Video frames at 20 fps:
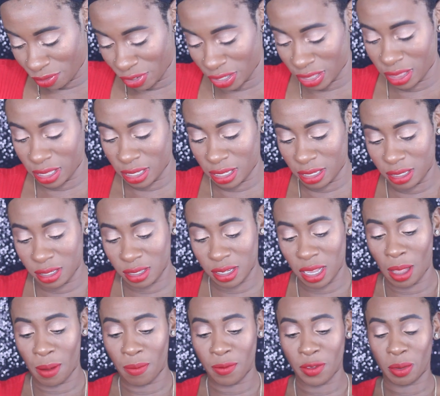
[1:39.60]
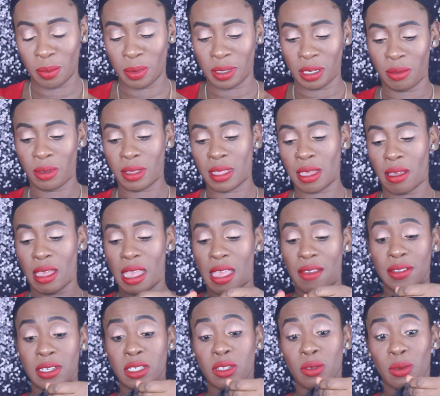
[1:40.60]
fit this comfortably without
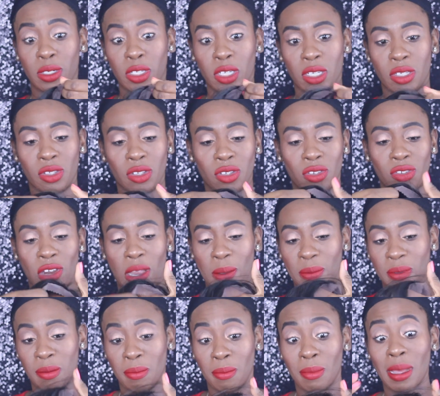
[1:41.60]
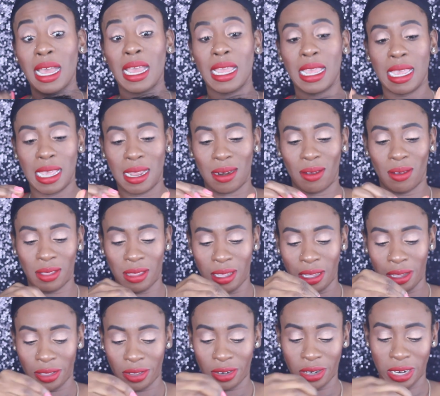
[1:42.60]
having to adjust the straps. My head, on
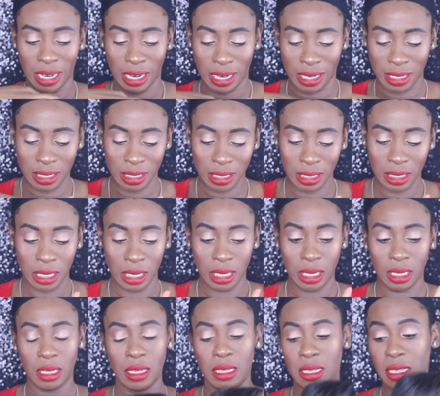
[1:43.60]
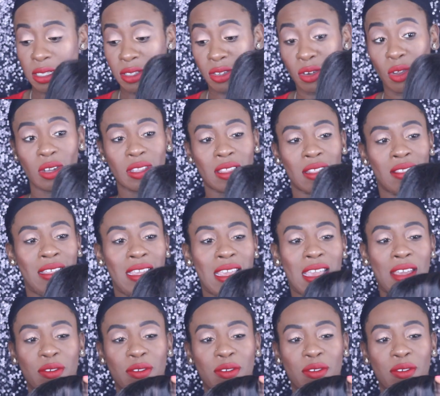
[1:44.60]
the other hand, is not the